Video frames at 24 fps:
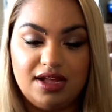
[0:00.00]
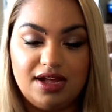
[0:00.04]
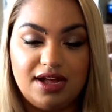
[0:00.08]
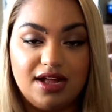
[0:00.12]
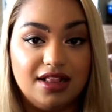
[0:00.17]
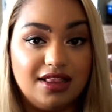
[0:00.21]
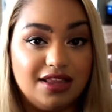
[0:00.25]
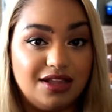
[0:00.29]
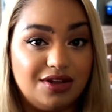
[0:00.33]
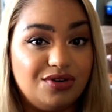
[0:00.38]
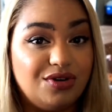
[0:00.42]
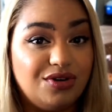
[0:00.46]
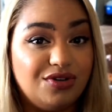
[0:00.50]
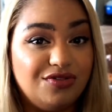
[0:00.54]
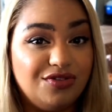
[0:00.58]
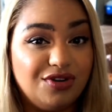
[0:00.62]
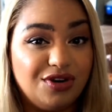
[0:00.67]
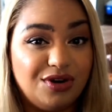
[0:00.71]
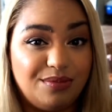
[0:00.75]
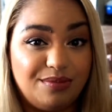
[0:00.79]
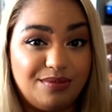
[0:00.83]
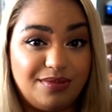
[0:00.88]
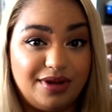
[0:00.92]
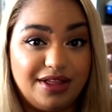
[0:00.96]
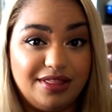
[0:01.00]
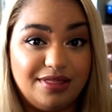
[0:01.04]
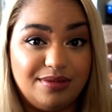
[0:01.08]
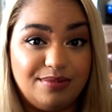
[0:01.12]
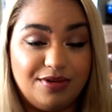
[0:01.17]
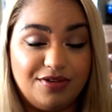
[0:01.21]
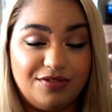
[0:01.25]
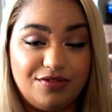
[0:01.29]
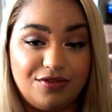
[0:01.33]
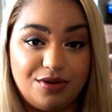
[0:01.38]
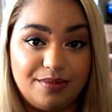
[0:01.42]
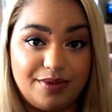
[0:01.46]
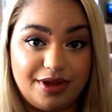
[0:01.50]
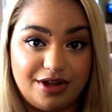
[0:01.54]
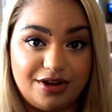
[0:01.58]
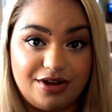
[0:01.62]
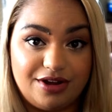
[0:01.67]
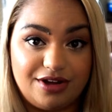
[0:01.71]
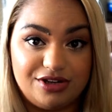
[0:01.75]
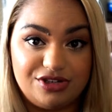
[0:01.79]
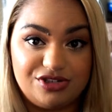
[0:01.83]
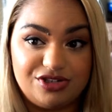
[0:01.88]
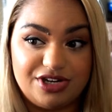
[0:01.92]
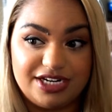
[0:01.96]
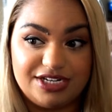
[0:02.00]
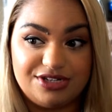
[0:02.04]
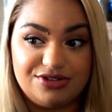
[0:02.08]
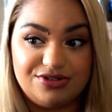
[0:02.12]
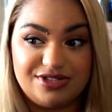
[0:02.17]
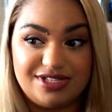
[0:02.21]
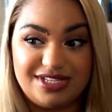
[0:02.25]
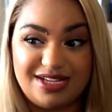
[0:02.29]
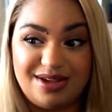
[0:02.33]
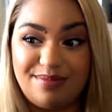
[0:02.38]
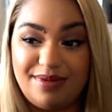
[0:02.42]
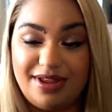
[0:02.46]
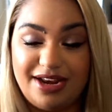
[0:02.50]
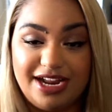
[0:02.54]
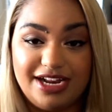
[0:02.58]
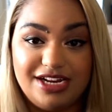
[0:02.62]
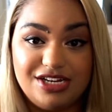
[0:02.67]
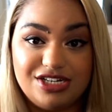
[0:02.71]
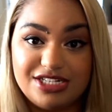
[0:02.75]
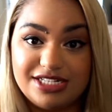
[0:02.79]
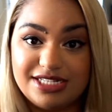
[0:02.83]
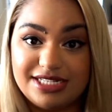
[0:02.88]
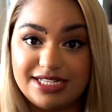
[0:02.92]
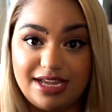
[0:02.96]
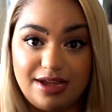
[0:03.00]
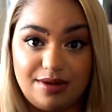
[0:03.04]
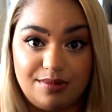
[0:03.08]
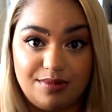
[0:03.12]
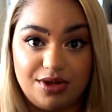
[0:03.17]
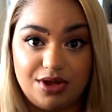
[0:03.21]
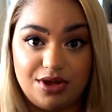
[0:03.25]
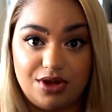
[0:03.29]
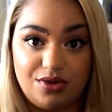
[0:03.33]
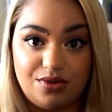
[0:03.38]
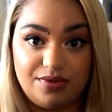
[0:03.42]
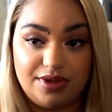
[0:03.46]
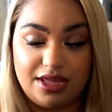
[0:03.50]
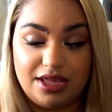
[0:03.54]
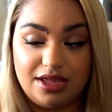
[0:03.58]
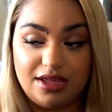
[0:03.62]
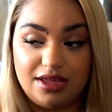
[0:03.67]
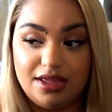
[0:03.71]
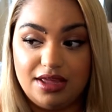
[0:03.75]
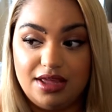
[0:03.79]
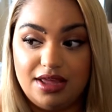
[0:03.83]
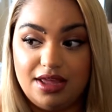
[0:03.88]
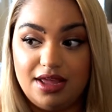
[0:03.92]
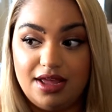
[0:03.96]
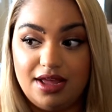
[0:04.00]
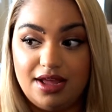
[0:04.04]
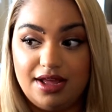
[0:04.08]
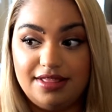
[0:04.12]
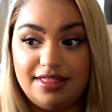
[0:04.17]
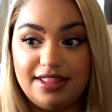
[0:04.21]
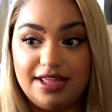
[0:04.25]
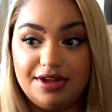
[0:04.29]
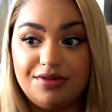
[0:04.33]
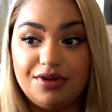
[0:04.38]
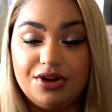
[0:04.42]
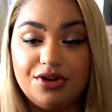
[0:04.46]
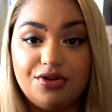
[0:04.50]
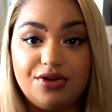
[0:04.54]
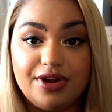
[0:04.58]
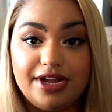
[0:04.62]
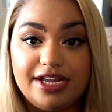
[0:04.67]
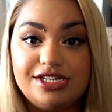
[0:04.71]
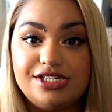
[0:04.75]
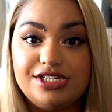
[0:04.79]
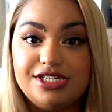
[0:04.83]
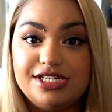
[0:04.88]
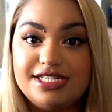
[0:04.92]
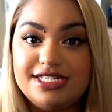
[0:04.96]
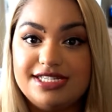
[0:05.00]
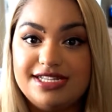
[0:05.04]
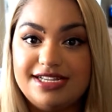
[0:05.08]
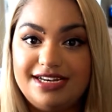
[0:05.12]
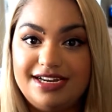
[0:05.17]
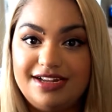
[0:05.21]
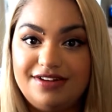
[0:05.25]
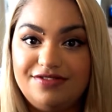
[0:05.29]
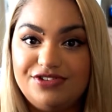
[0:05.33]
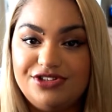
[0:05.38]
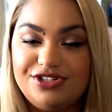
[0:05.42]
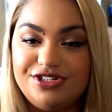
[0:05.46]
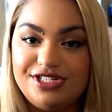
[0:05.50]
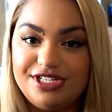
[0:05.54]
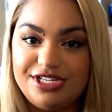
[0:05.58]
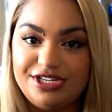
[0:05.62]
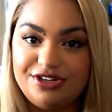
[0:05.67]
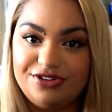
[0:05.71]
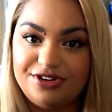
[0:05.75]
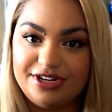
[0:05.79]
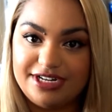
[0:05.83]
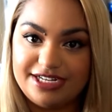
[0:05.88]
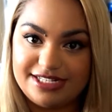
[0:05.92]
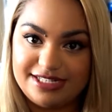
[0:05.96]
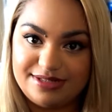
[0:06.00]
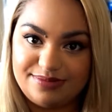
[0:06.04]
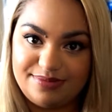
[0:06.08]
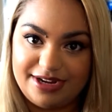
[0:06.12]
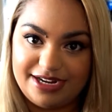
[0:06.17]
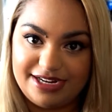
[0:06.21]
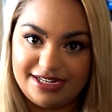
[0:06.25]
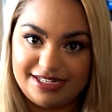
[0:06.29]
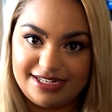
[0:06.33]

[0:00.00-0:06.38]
a little over a month before my contract was up, and I just kept going. They were gracious enough to decrease my